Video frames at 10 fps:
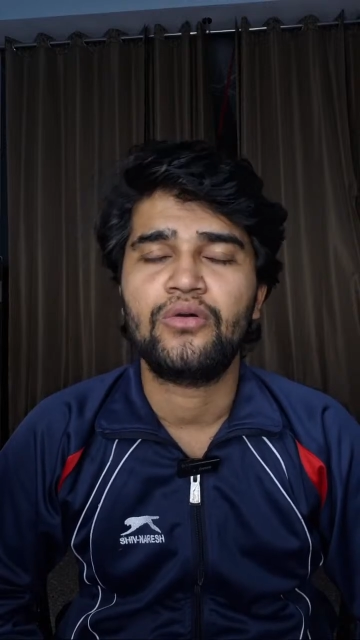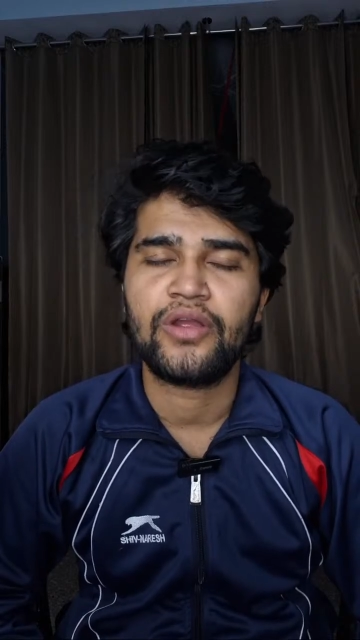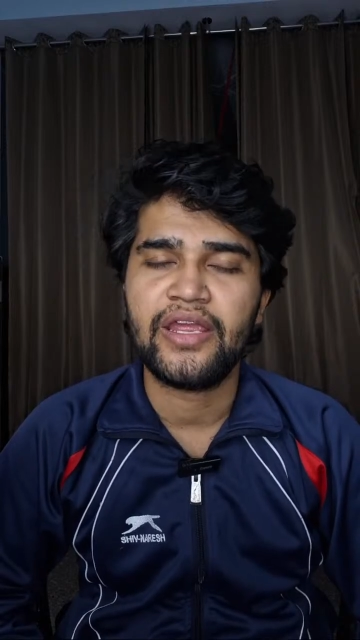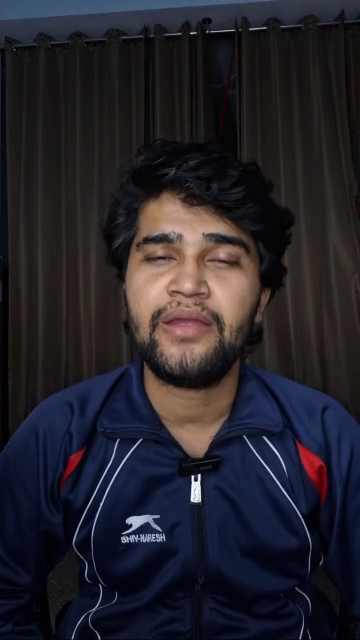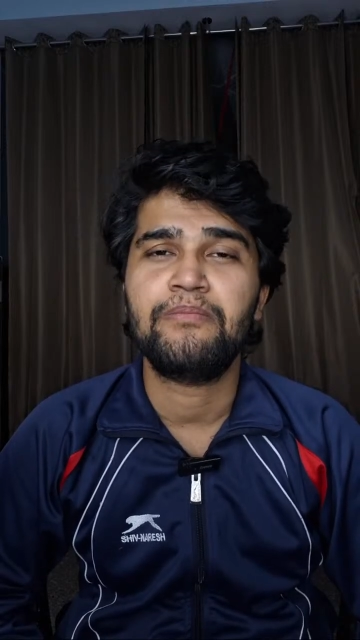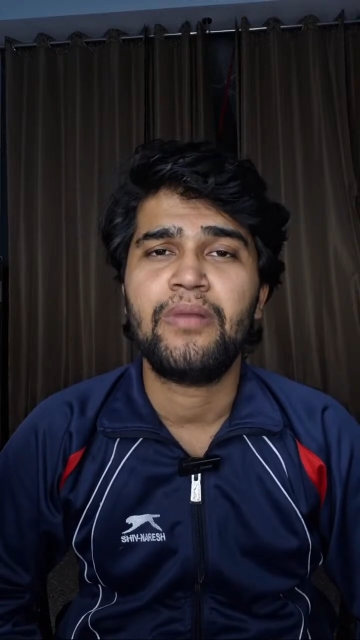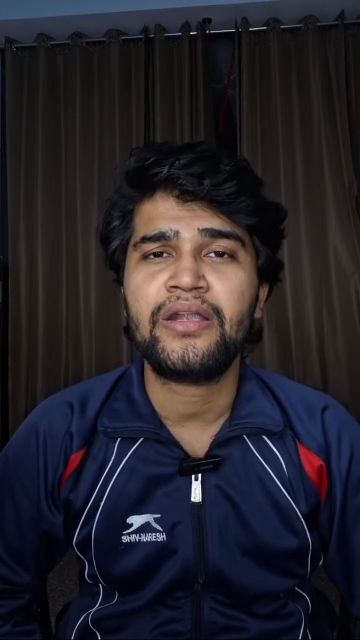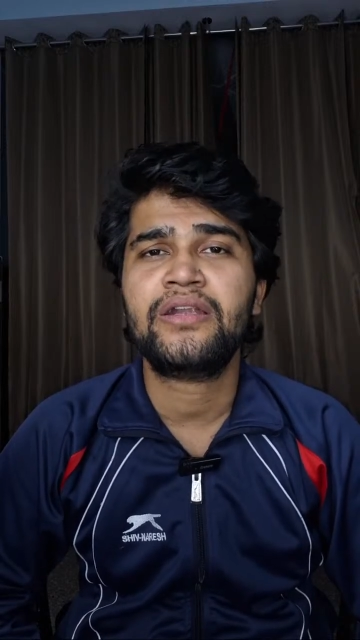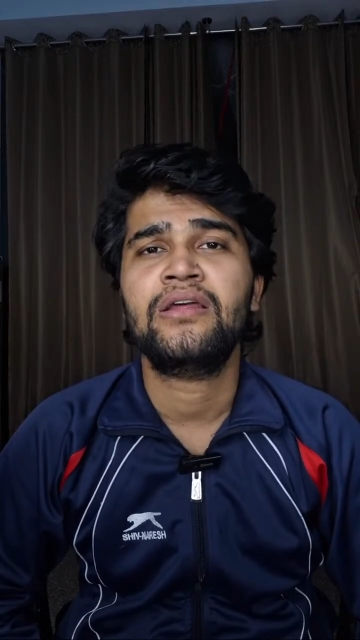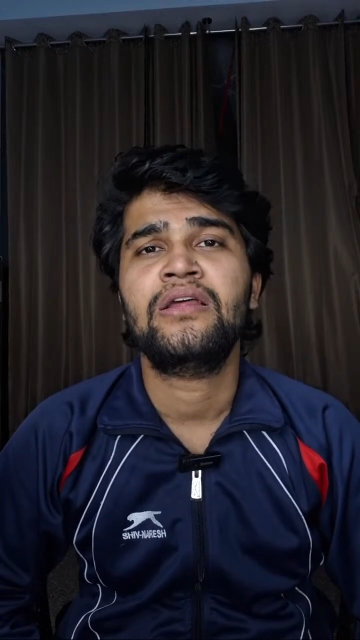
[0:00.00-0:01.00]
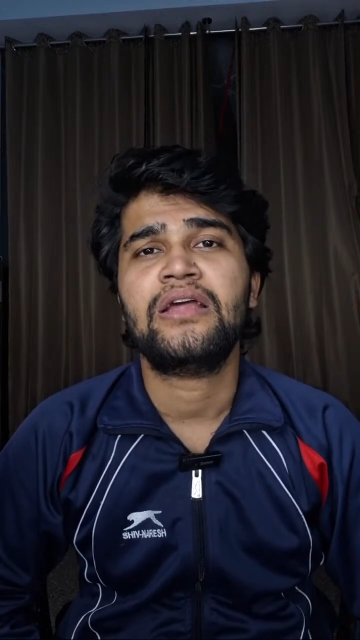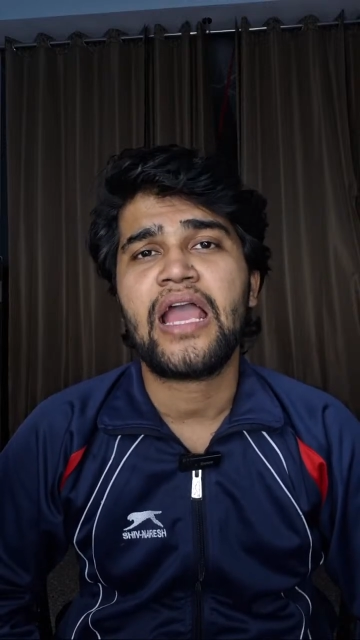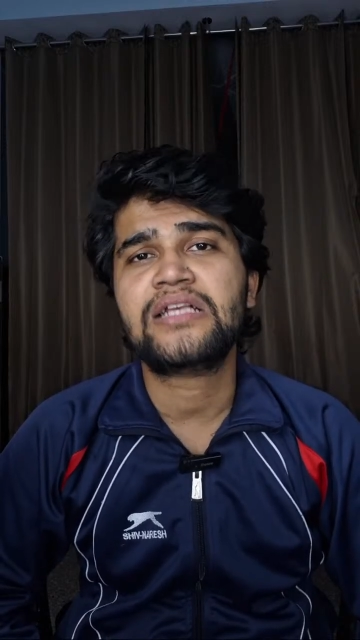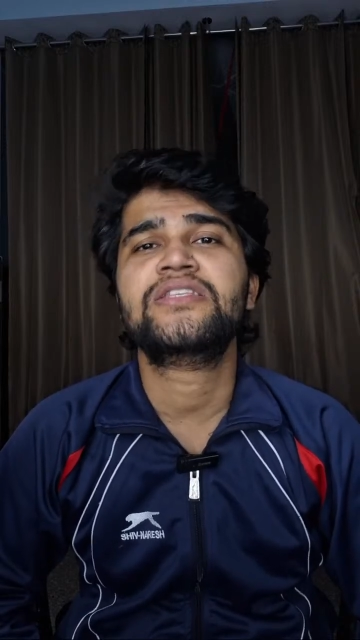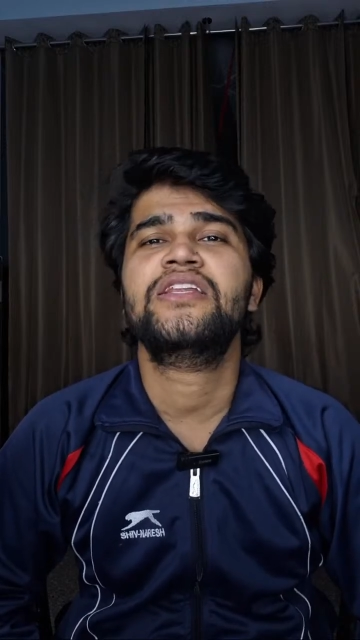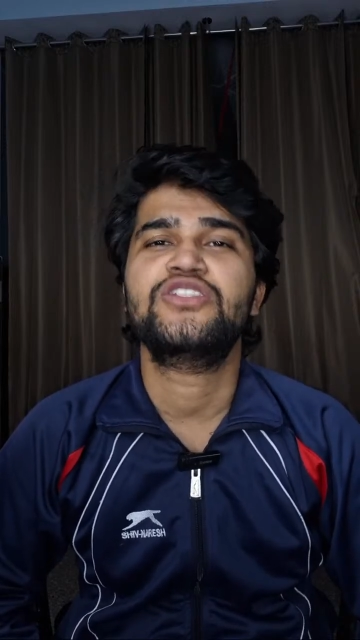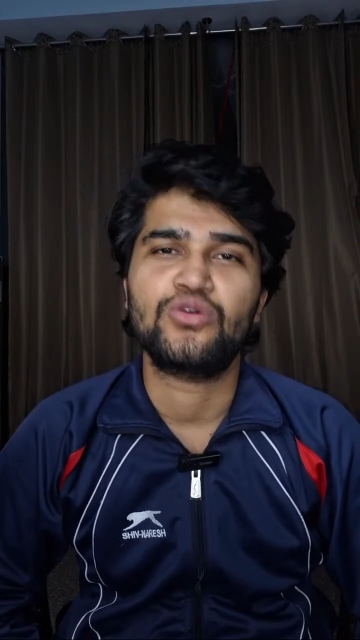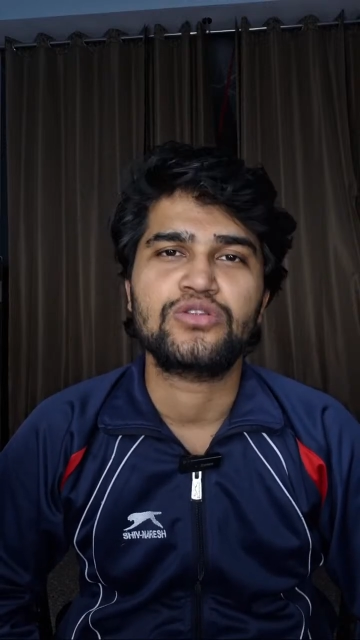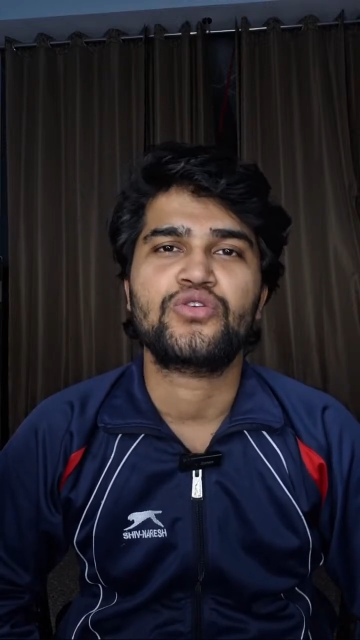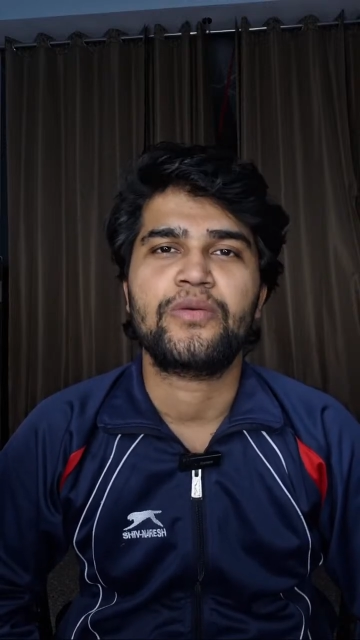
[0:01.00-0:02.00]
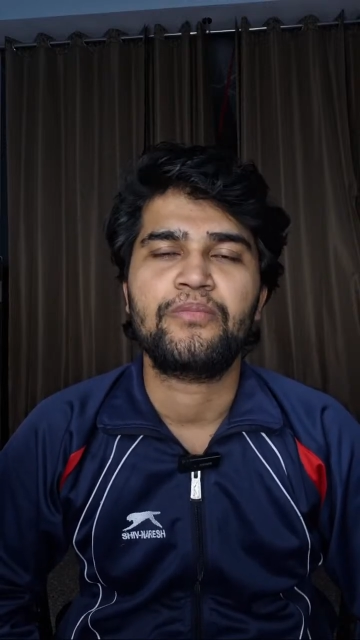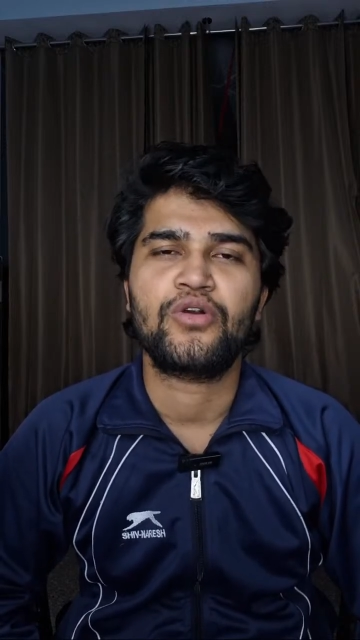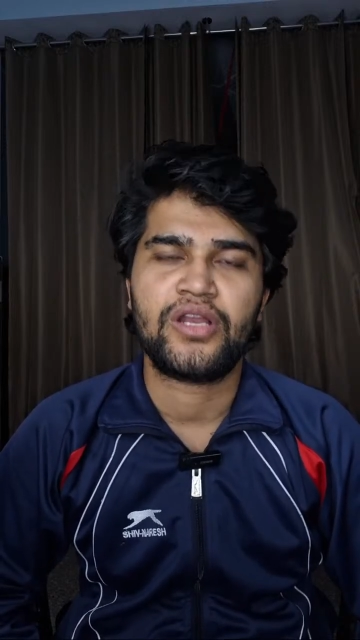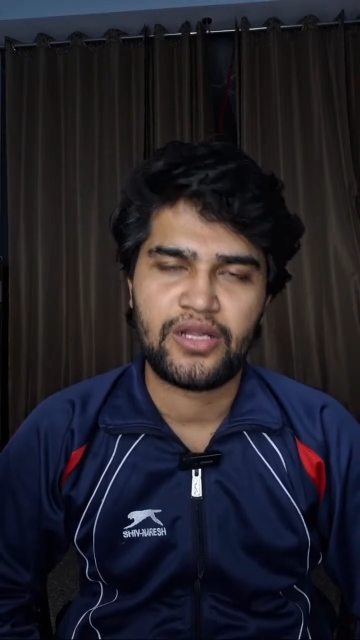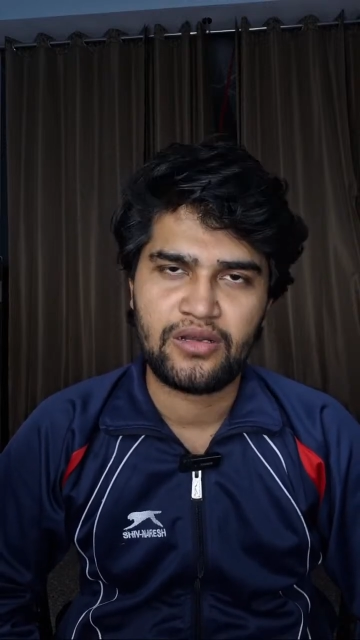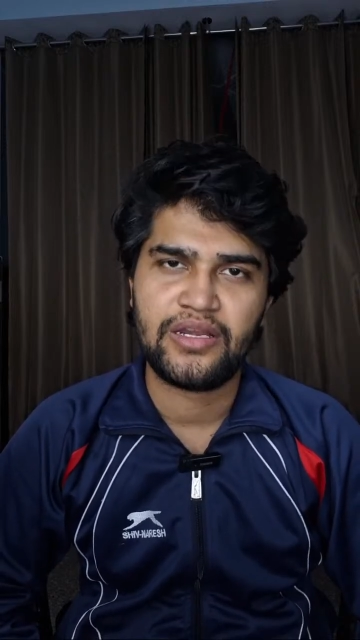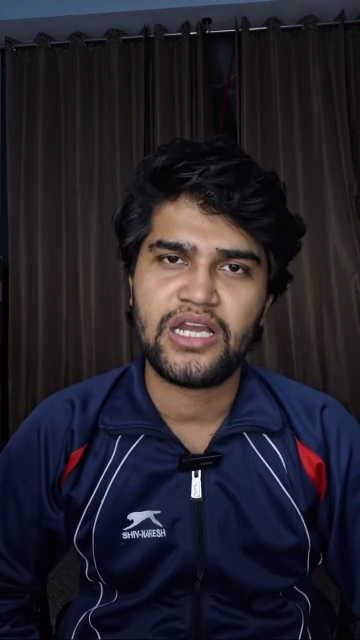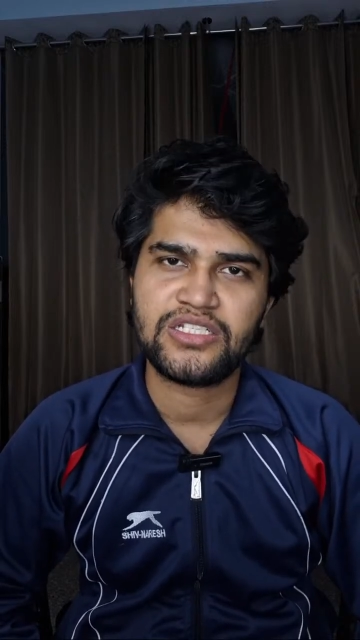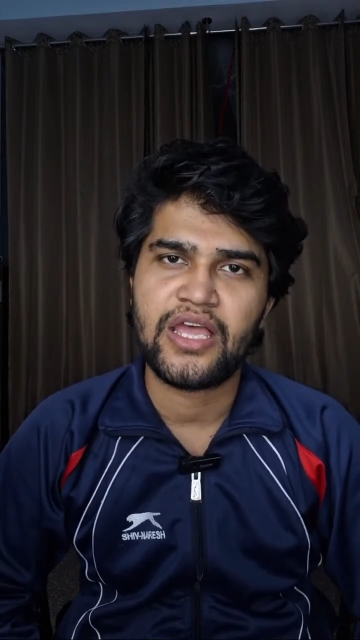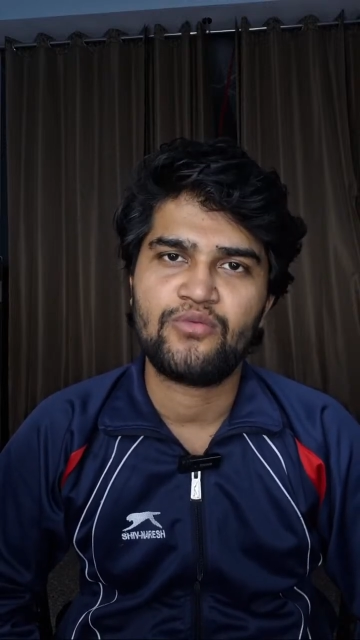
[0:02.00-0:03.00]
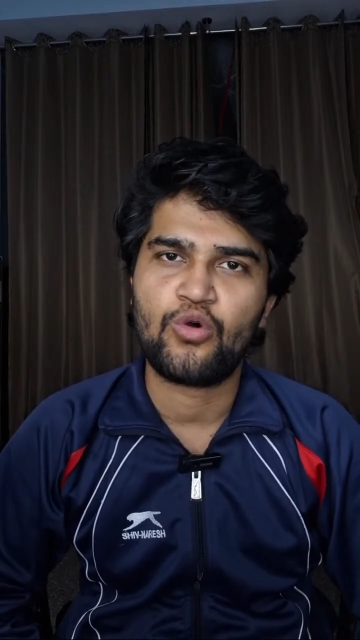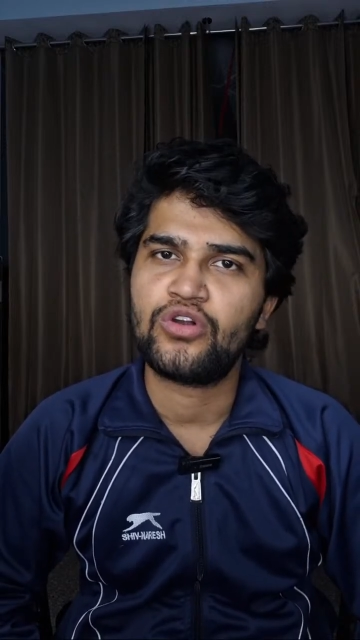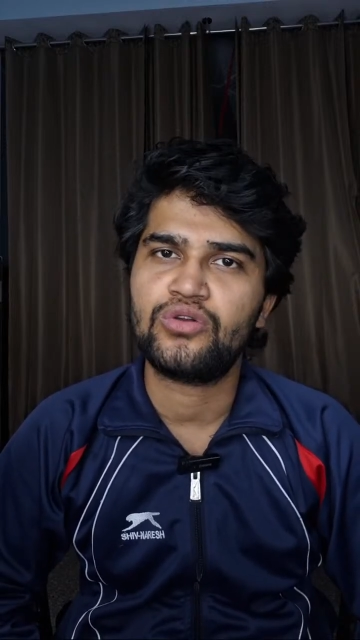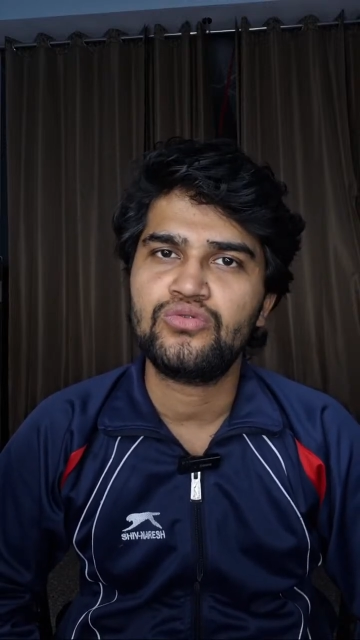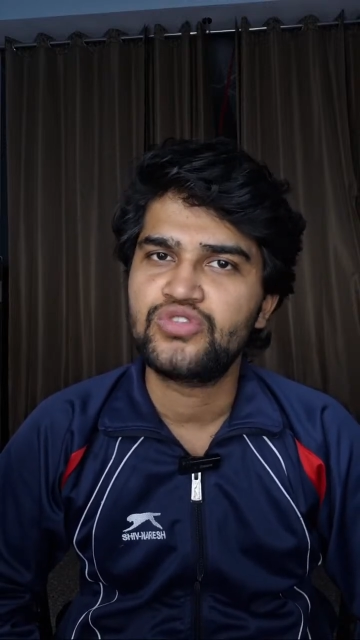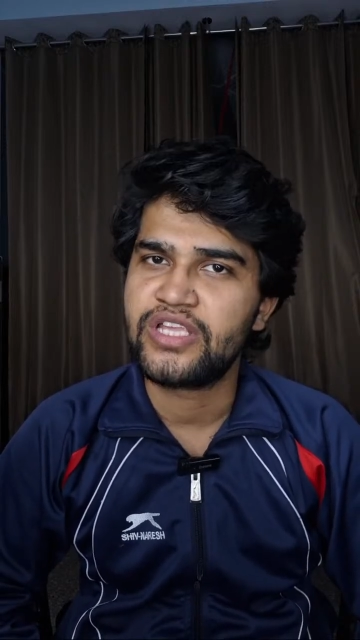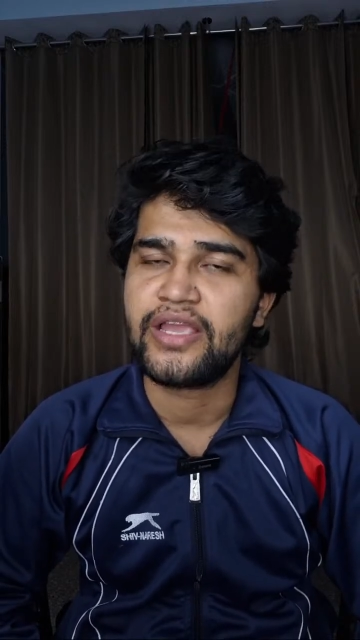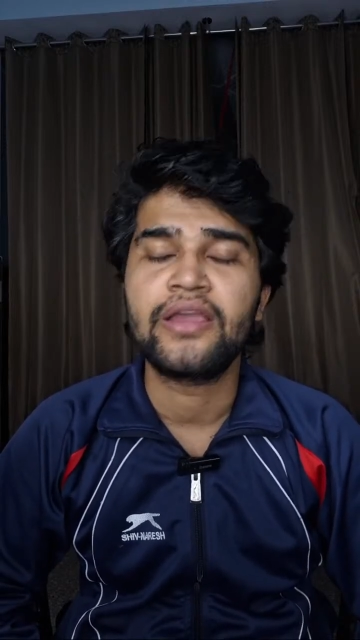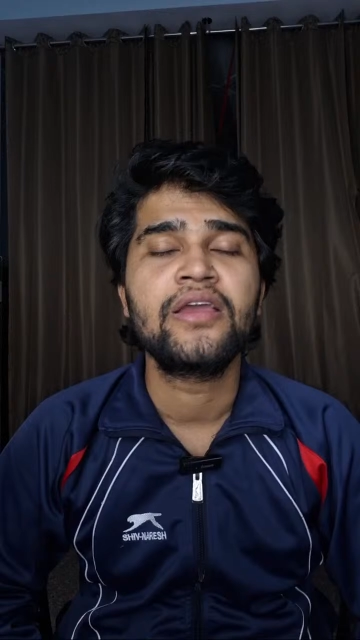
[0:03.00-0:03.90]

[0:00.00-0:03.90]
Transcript: okay, but Excel is also important. That's I want to say.